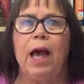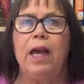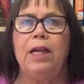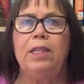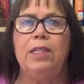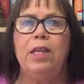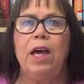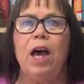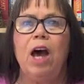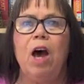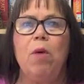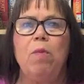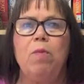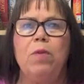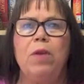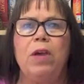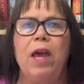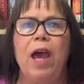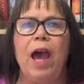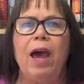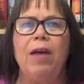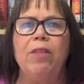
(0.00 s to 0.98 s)
and to
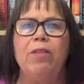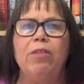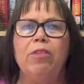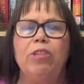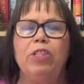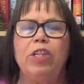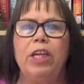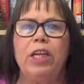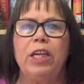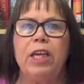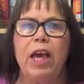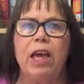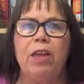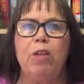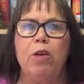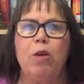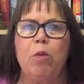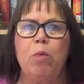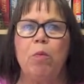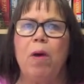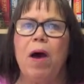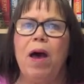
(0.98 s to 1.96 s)
help gather
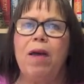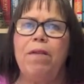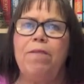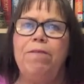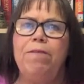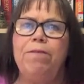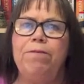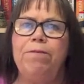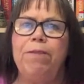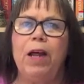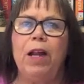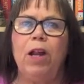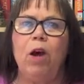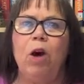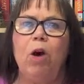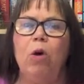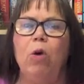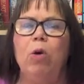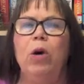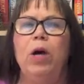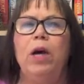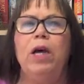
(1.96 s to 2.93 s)
together my
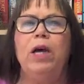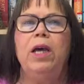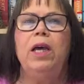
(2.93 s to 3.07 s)
fellow